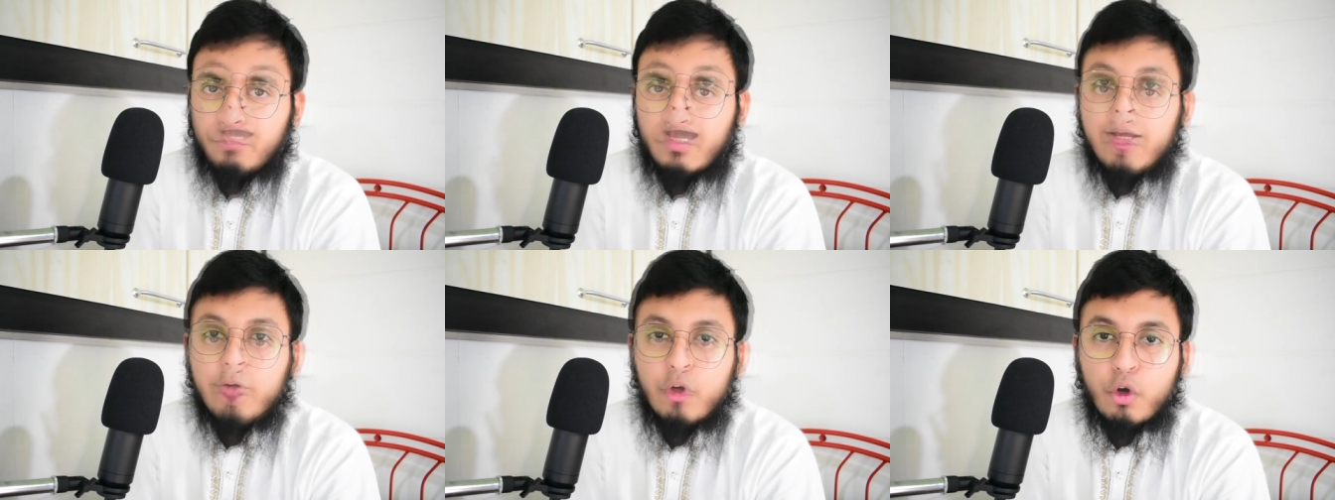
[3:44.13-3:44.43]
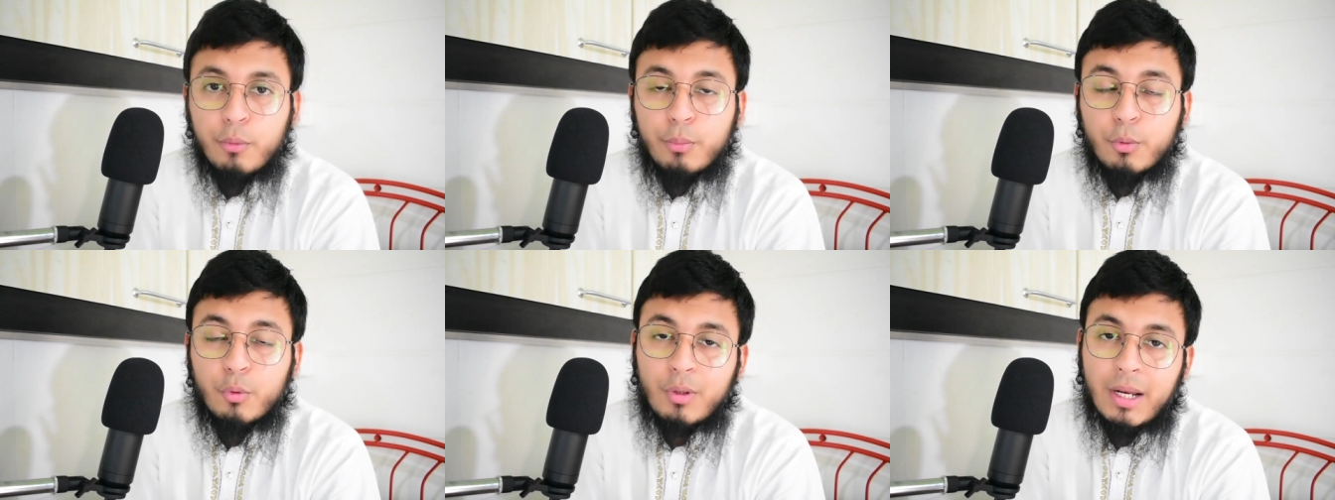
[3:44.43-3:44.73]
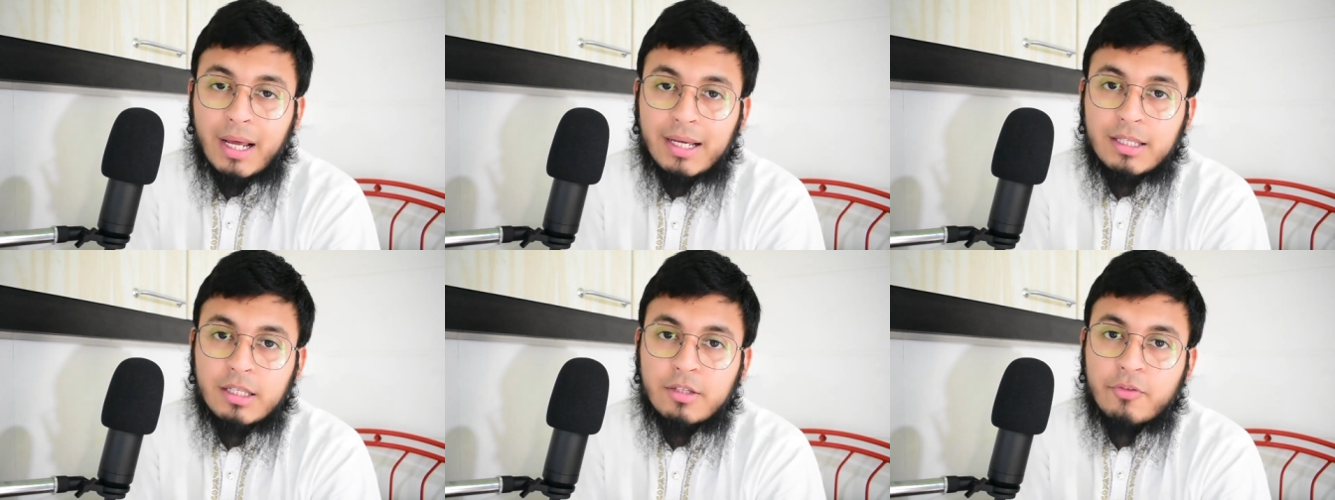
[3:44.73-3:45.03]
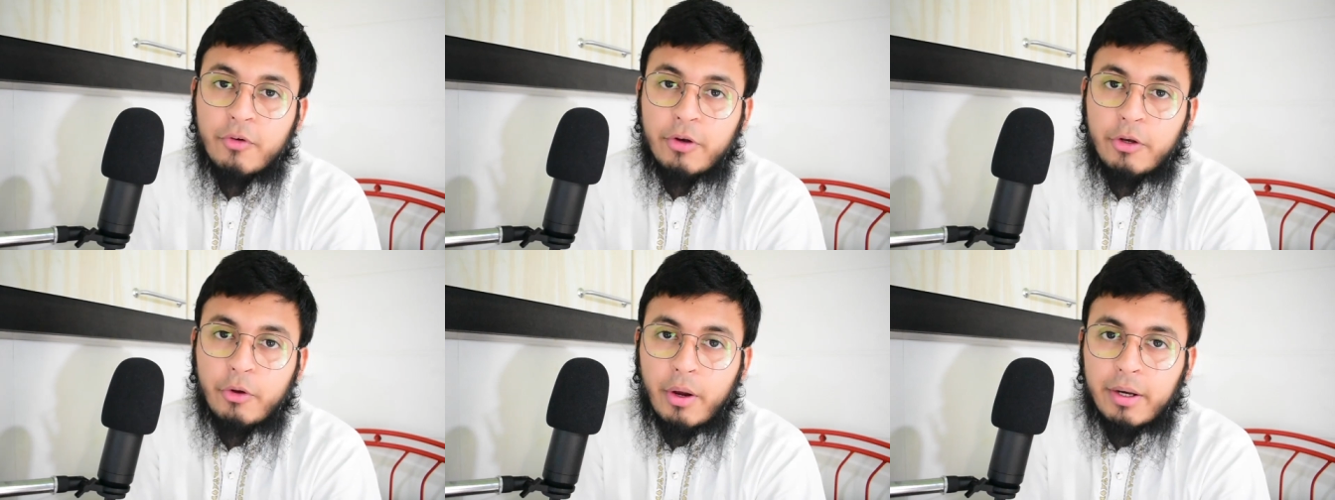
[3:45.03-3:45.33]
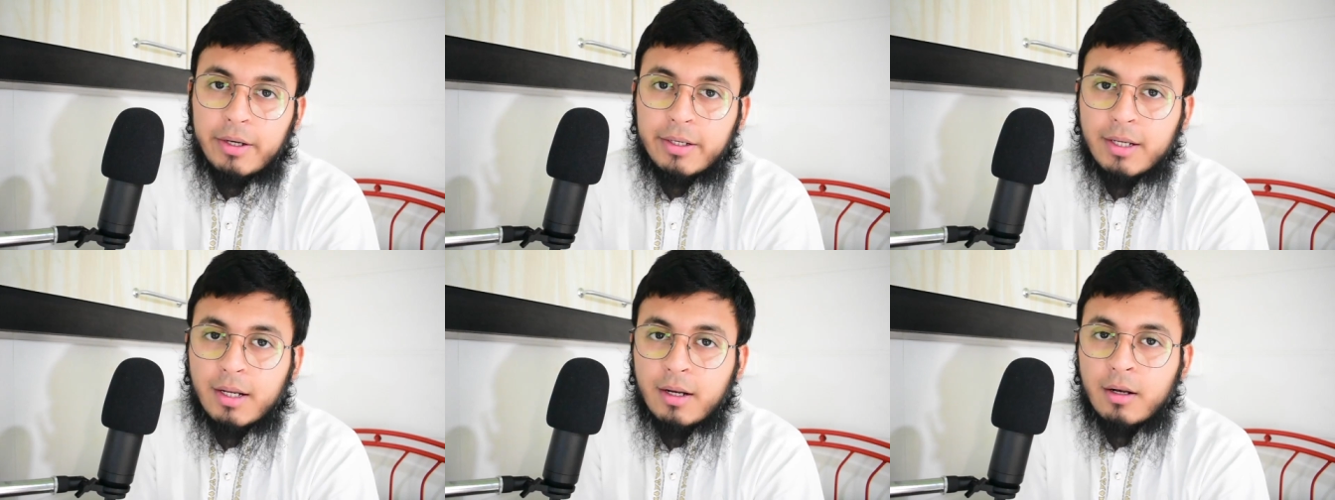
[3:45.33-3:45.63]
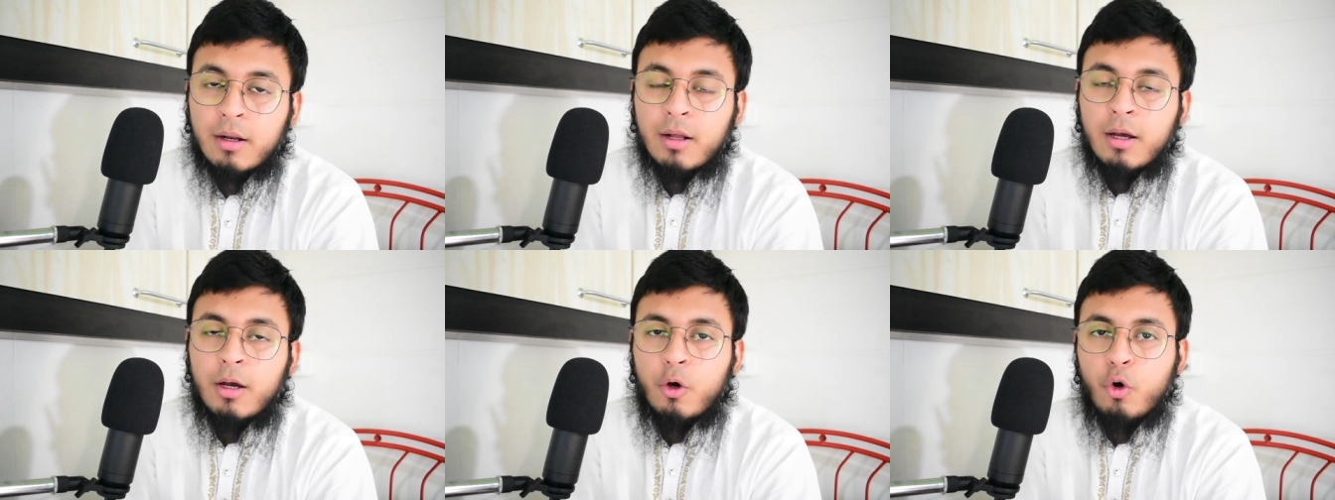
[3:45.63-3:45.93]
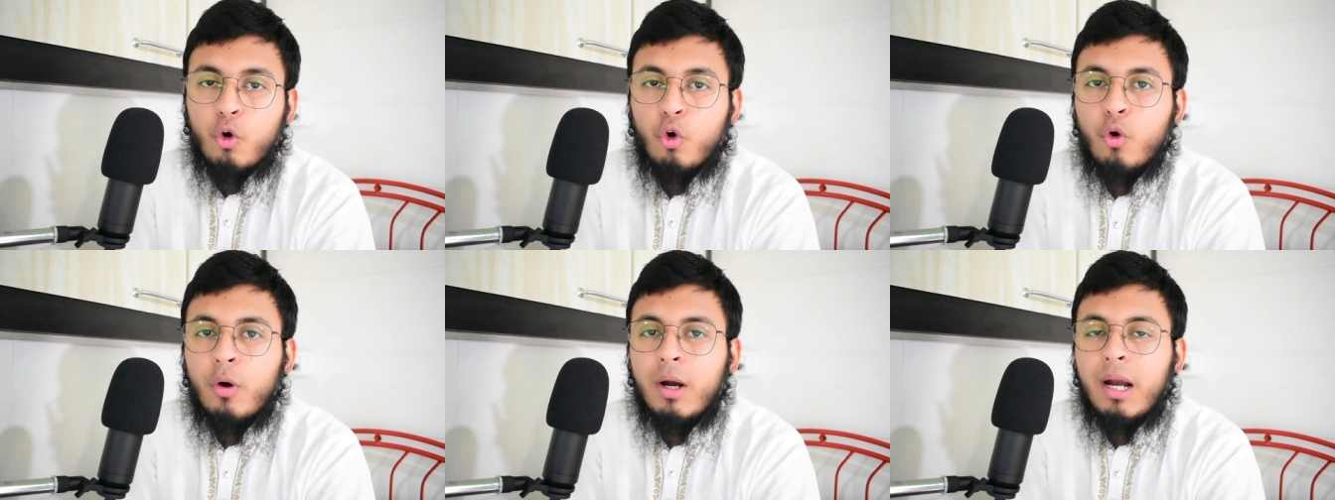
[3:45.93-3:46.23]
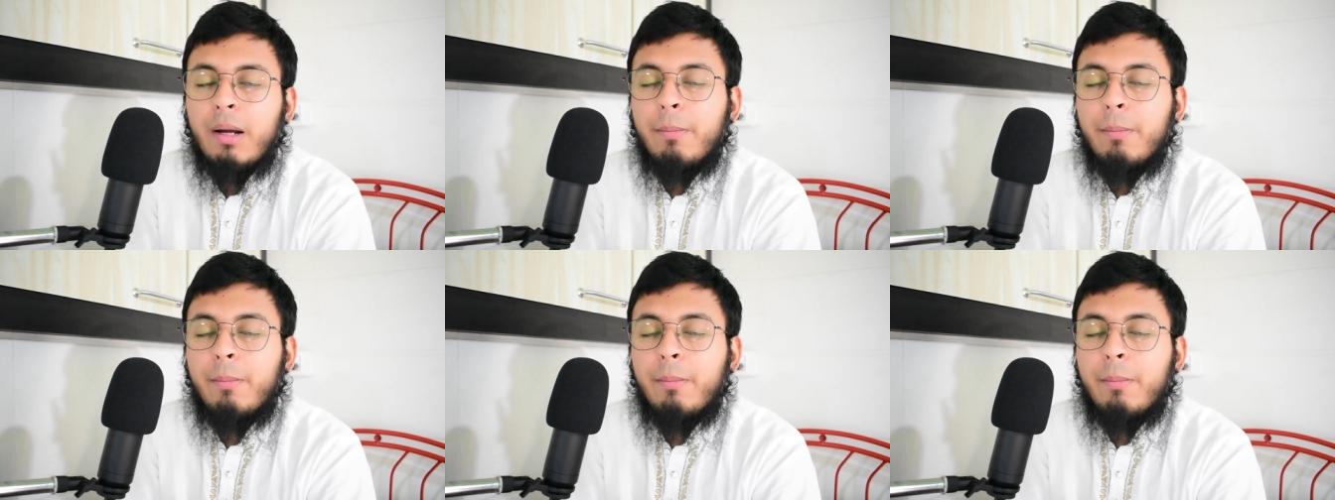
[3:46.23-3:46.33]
I hope you like this video editor. Go